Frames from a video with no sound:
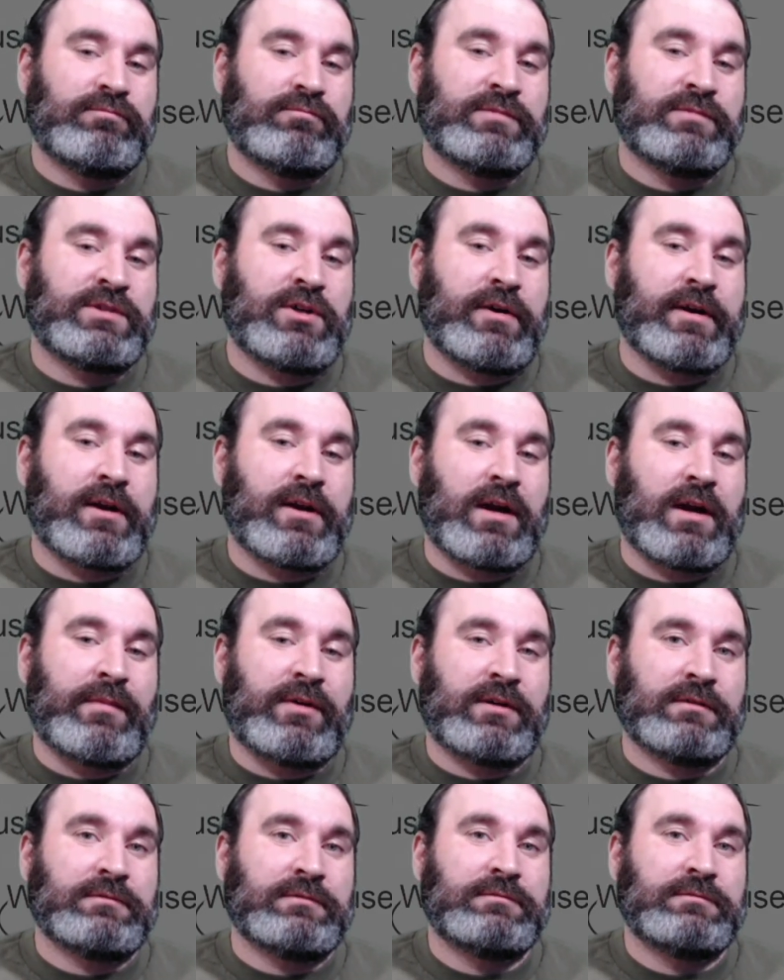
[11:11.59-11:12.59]
Sorry,
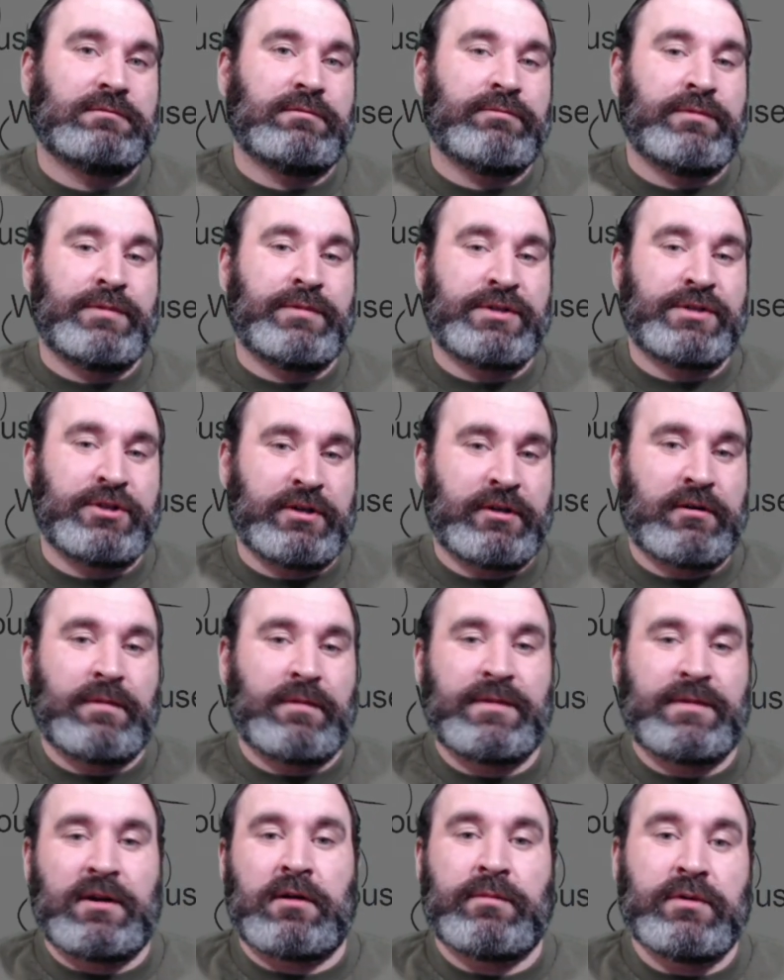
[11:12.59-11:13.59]
Grandma, but you're
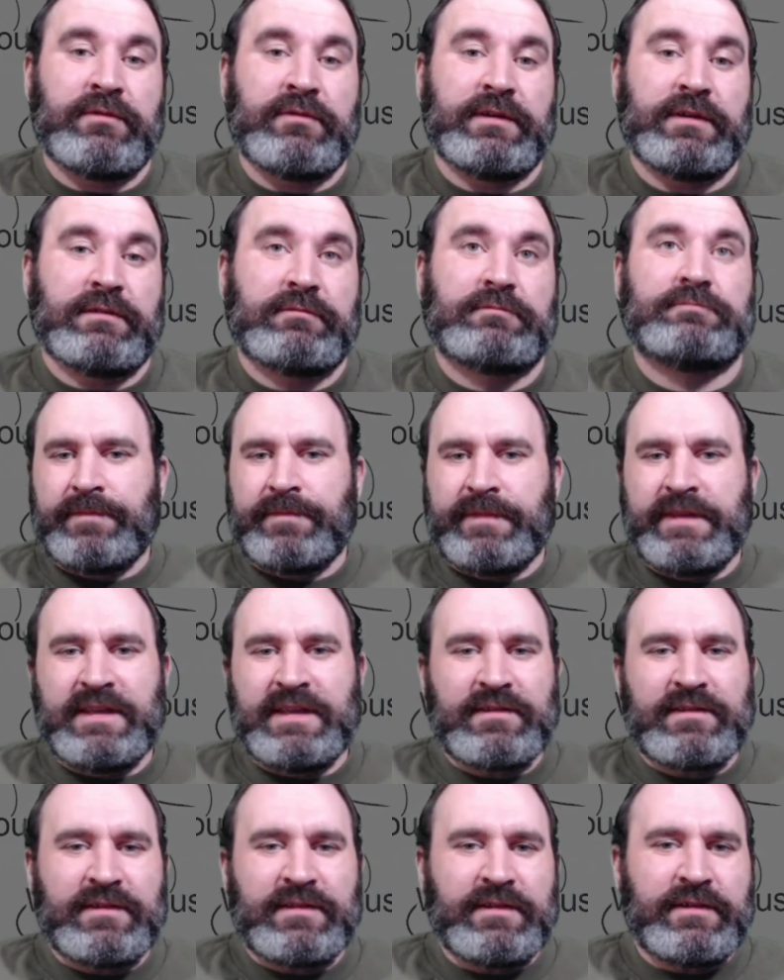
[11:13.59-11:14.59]
interrupting our movie. The
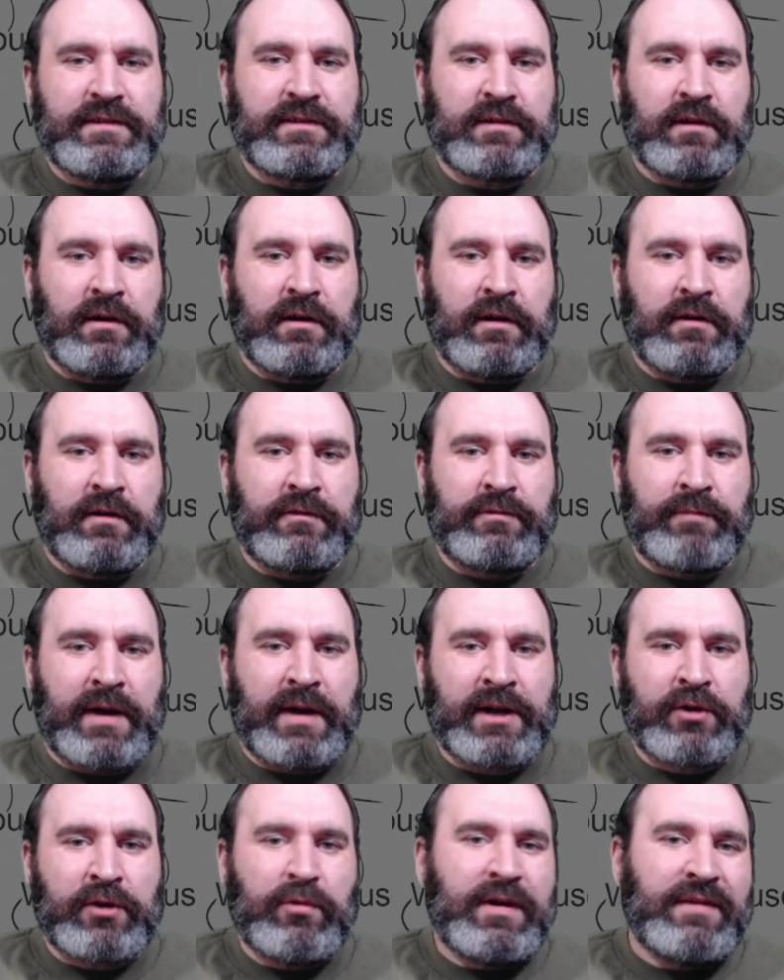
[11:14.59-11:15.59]
instance of
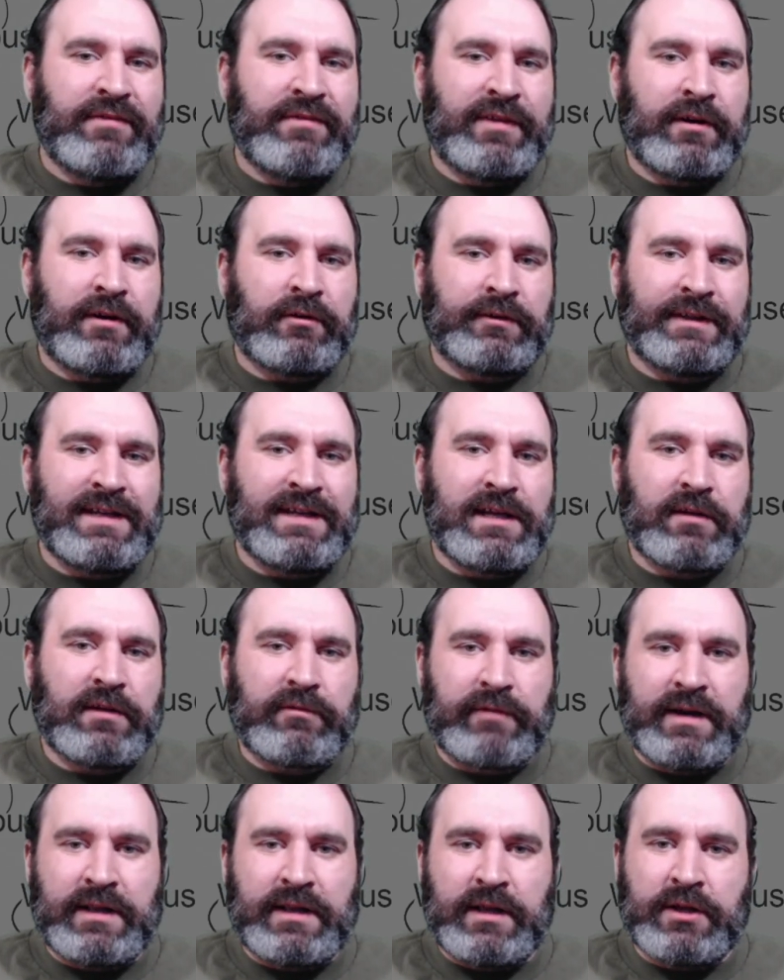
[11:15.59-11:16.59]
microwaves that are leaking
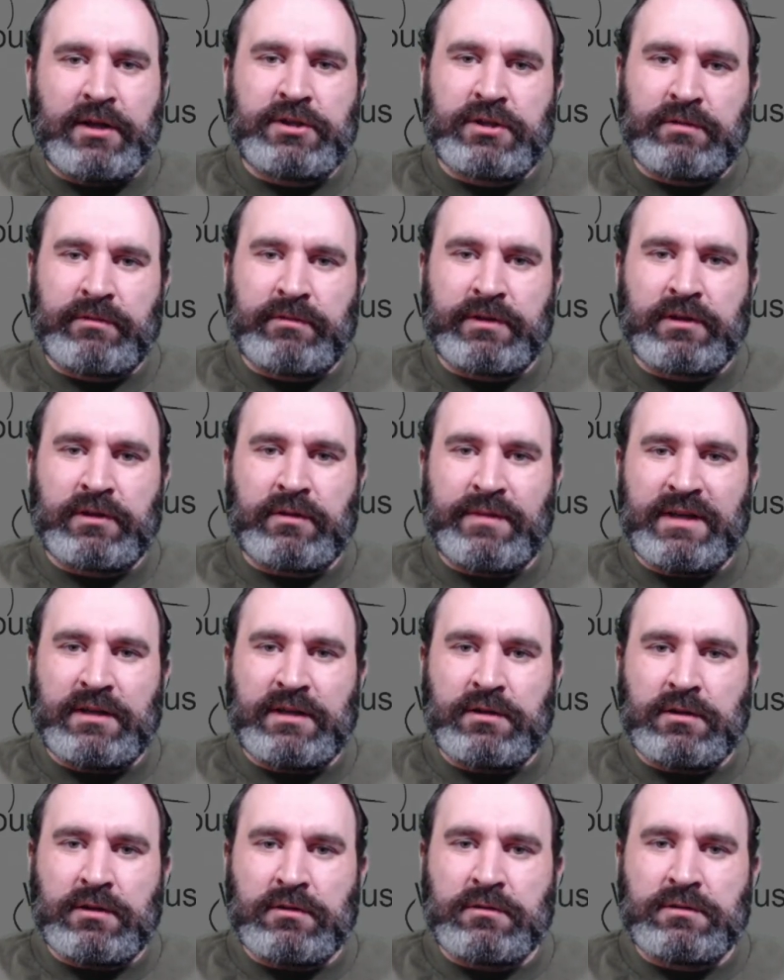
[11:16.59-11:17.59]
radiation when they're being
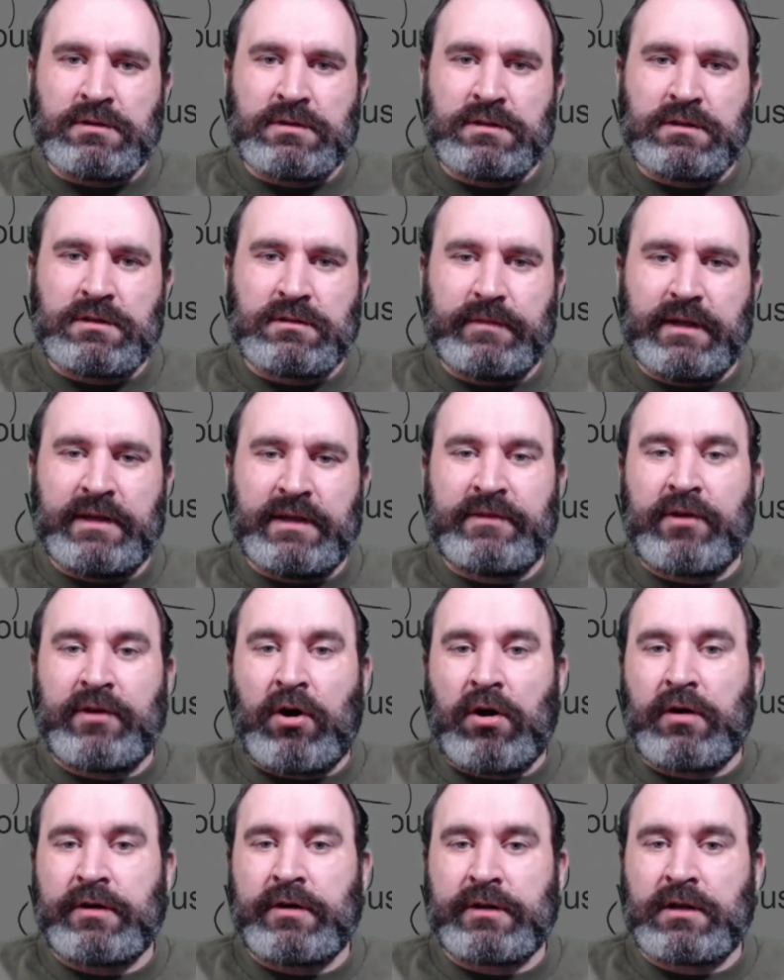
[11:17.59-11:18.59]
used is
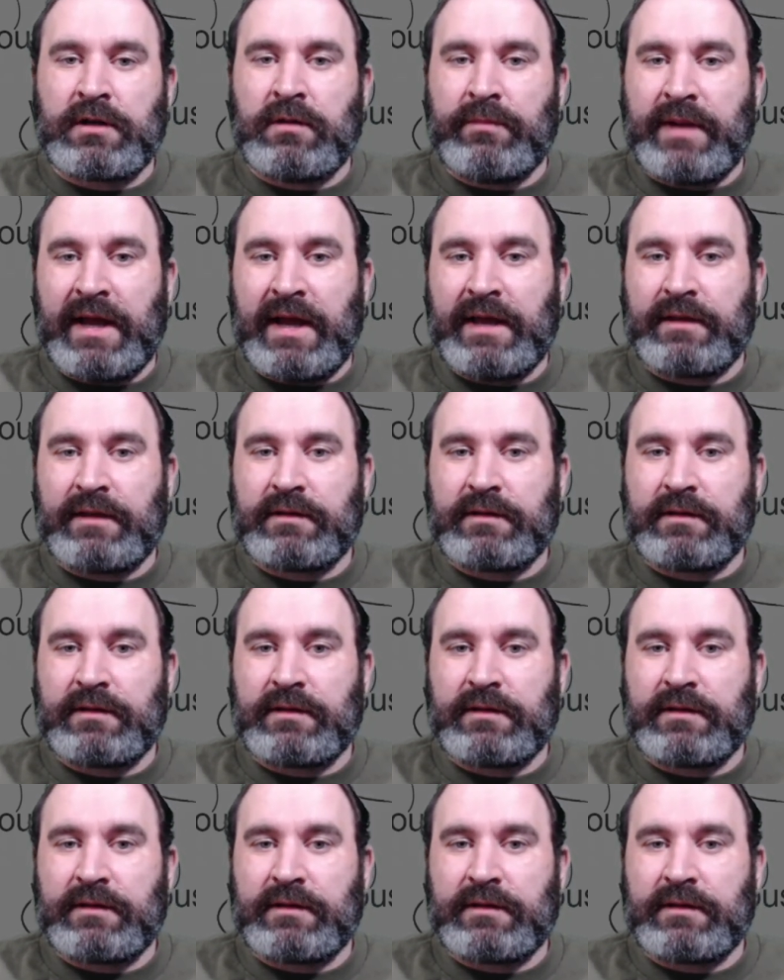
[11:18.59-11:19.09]
hard to combat.